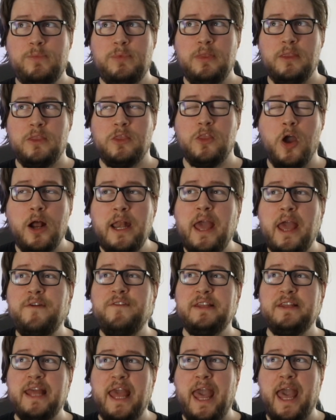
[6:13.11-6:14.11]
not
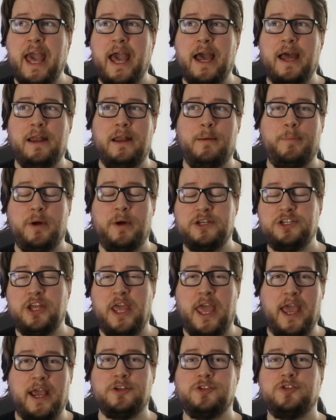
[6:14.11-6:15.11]
having to add a bunch of
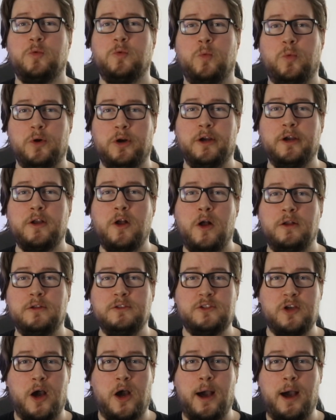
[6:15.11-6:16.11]
extra work on
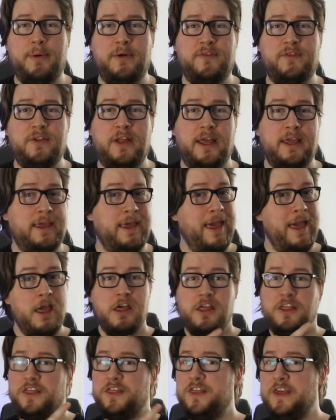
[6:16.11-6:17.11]
top of
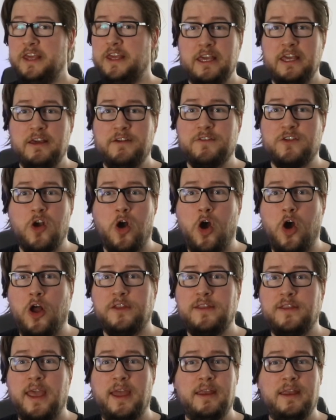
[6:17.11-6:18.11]
thinking of
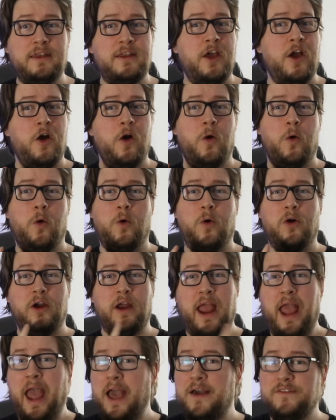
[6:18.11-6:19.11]
content or
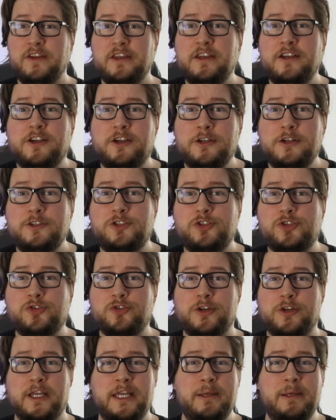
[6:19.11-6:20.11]
having a good
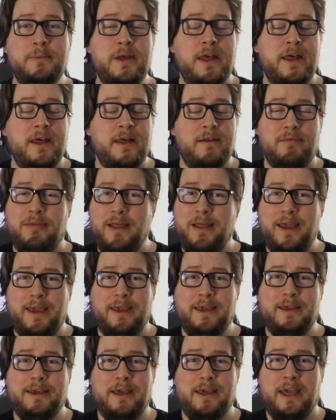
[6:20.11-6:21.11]
stream
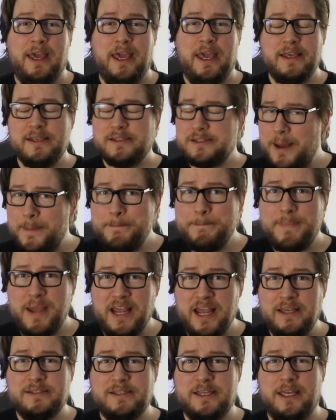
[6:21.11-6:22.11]
is
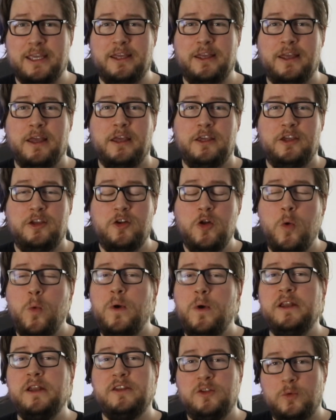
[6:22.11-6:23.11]
amazing. You don't
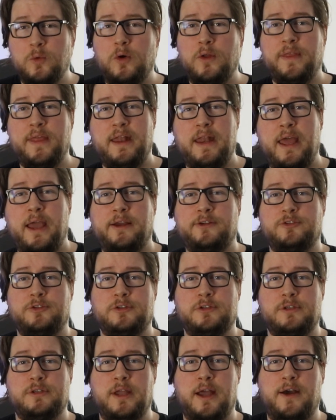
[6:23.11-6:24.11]
want to do all that extra
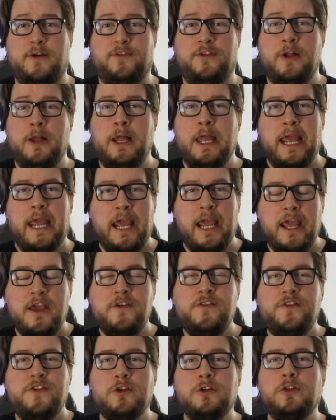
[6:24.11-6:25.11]
stuff.
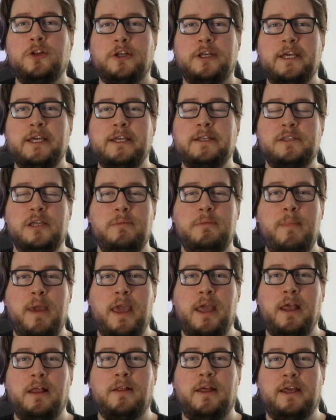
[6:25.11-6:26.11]
If you're looking to
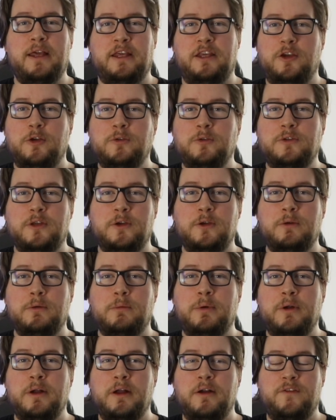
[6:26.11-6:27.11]
make YouTube
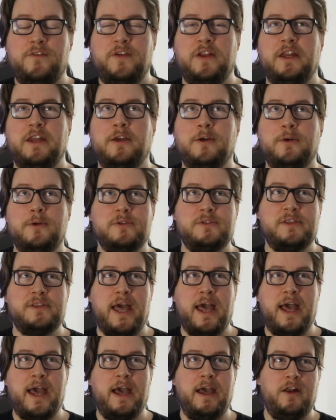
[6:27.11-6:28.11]
videos
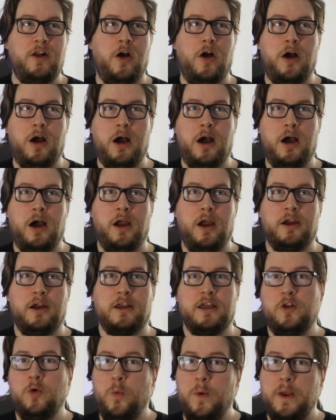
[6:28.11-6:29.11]
that are
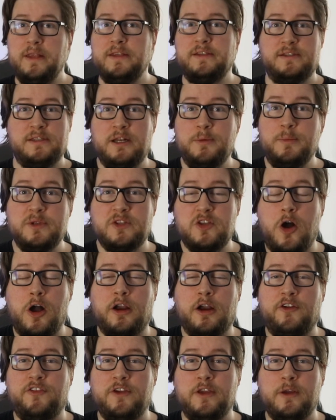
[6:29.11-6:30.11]
gonna win
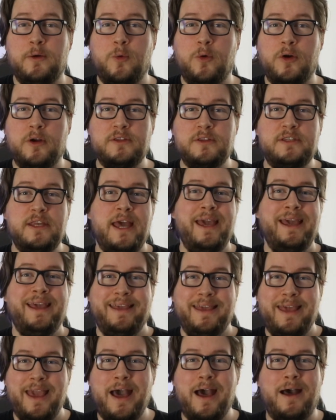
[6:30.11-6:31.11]
cinematography awards,
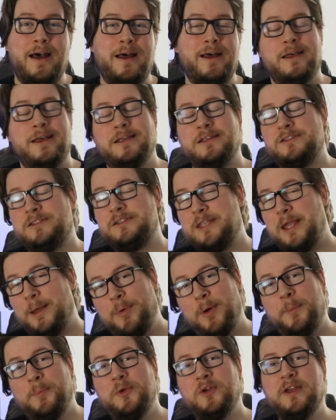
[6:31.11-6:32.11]
yeah, step
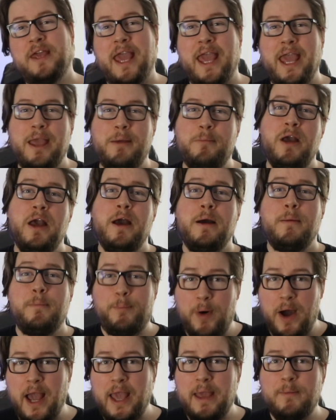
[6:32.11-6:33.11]
up your game,
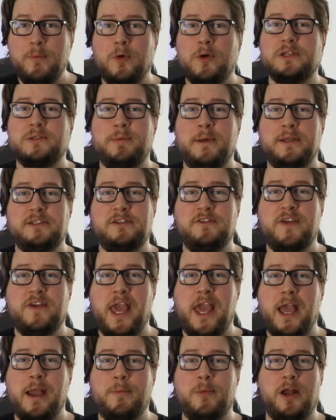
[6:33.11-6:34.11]
buy a more expensive
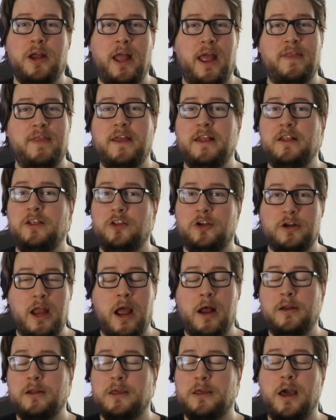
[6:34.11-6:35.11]
camera, and then learn
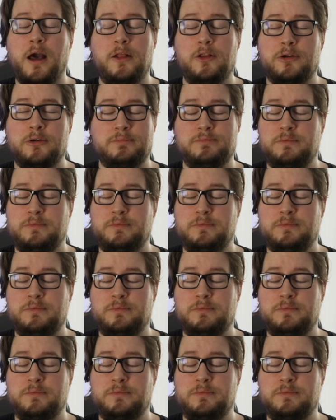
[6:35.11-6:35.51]
how to color